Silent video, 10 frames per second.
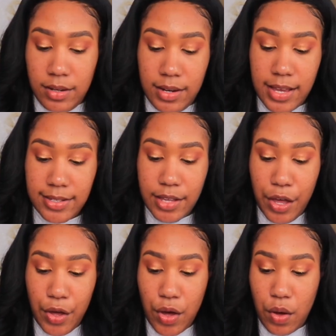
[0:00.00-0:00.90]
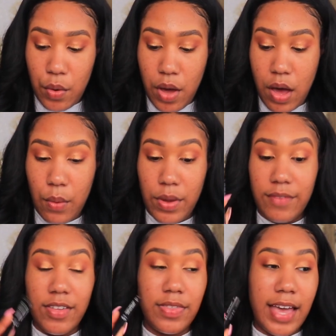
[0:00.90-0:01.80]
Let's go
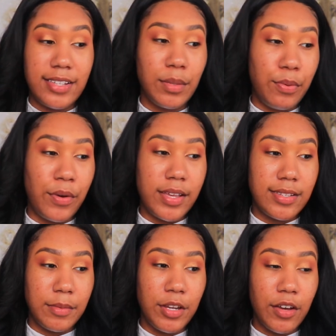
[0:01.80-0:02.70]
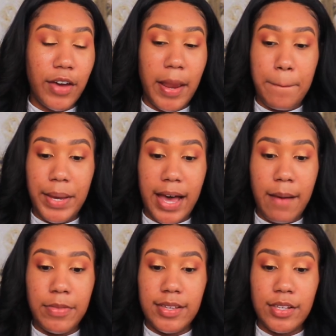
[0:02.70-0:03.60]
with that's the point. So I'm gonna go ahead and
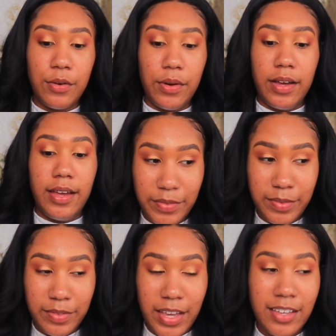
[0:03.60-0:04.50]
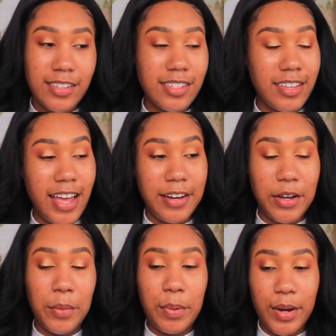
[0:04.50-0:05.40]
pop this on. So y'all
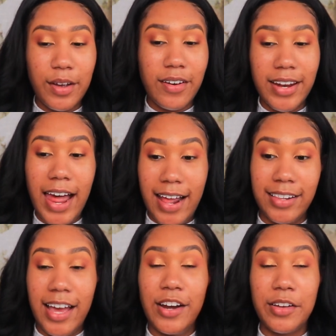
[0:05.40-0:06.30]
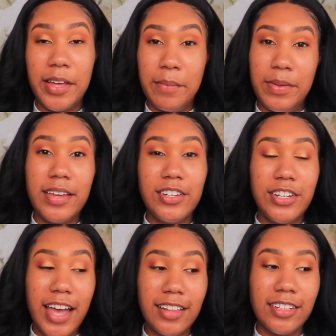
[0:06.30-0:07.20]
know putting on eyeliner can be a
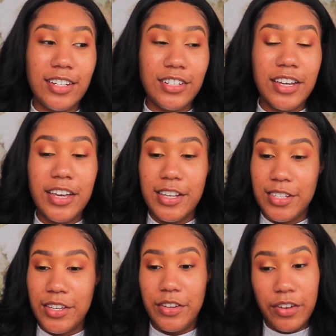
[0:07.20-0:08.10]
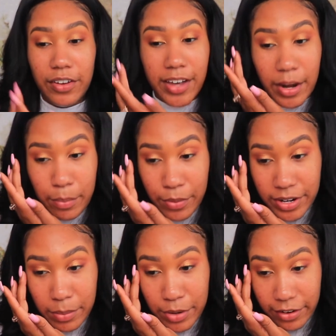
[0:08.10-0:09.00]
challenge. So your girl gotta
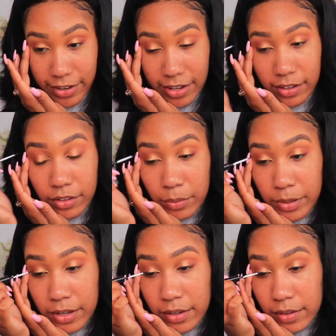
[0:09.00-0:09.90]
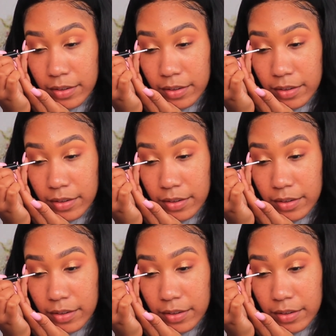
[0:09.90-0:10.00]
bring the mirror in a little bit.